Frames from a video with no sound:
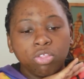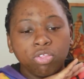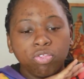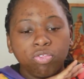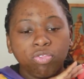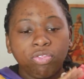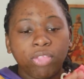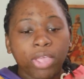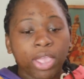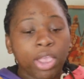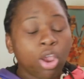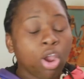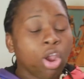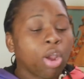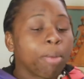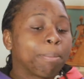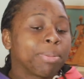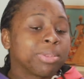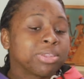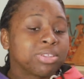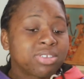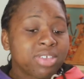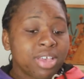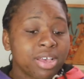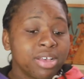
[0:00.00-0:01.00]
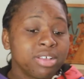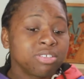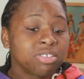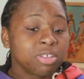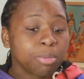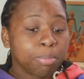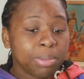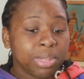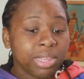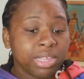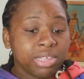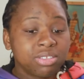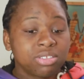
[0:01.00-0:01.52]
There are tons
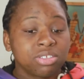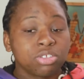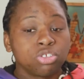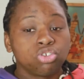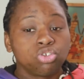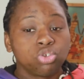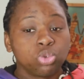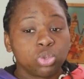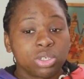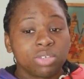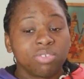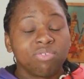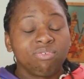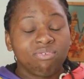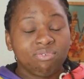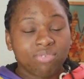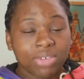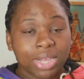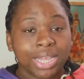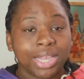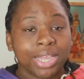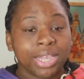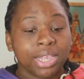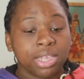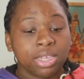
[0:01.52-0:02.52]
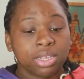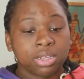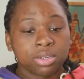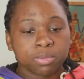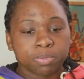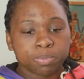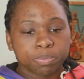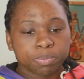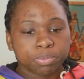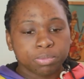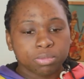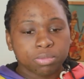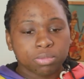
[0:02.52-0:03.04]
of places you can
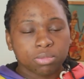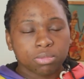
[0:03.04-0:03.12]
find